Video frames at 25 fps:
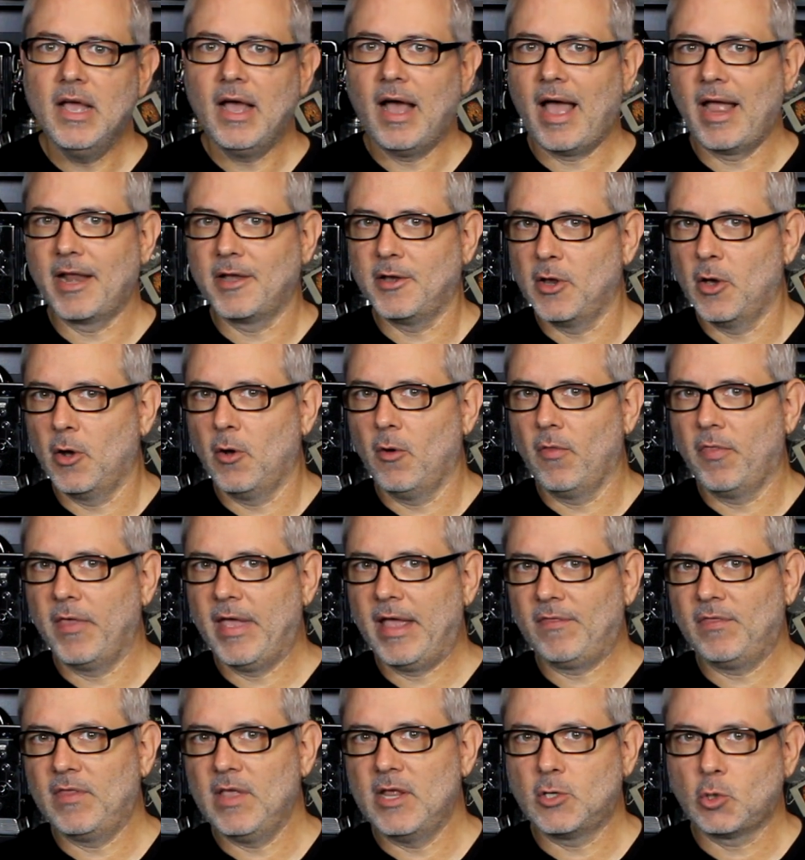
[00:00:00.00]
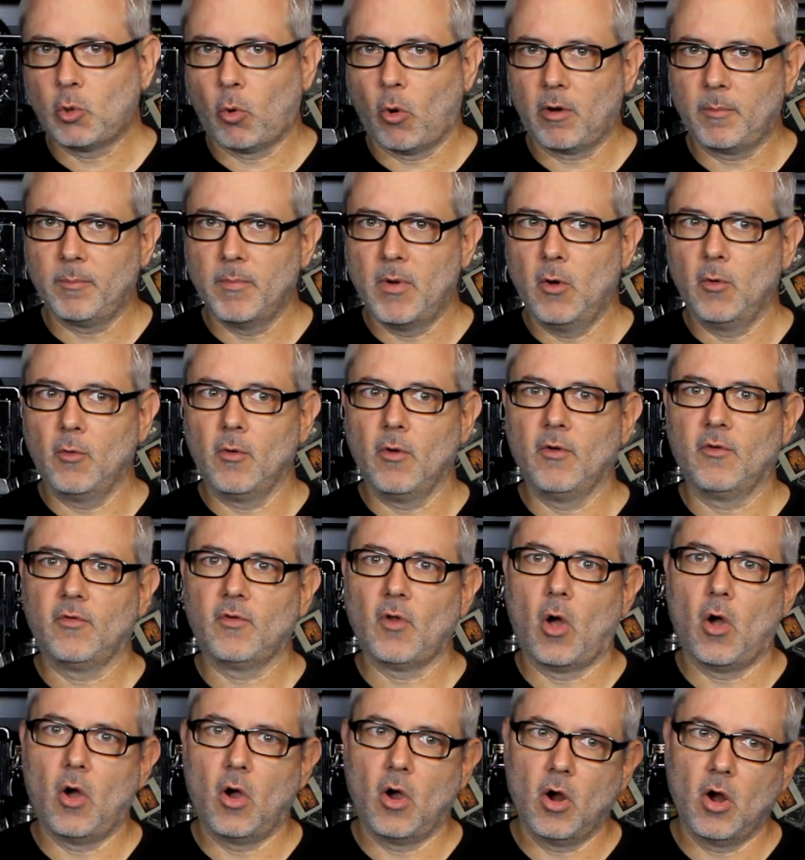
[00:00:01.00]
I know that the torque motors
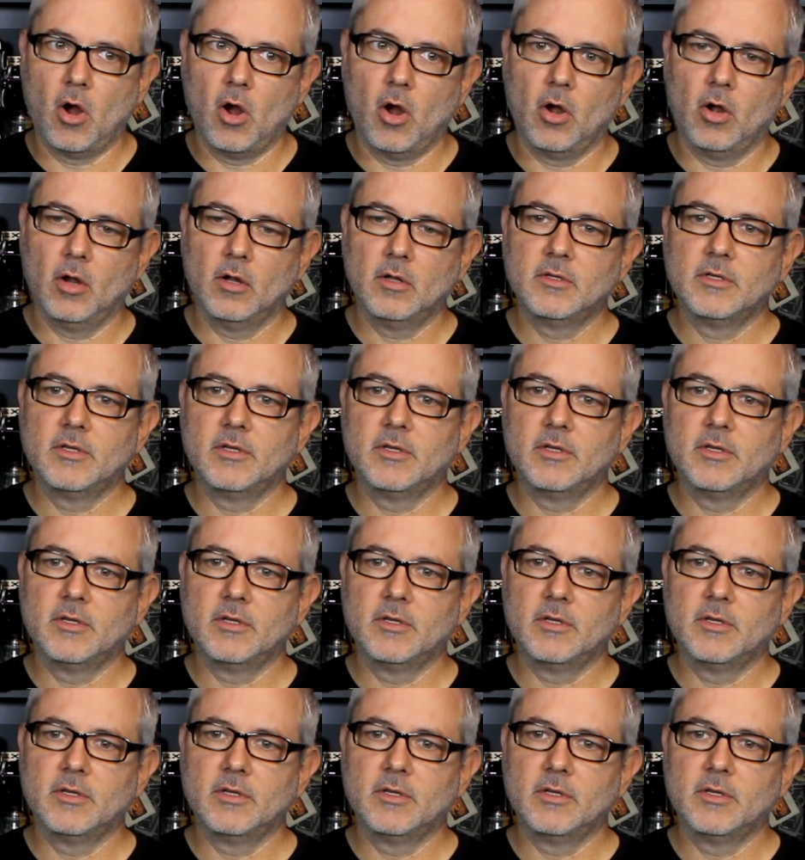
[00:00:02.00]
are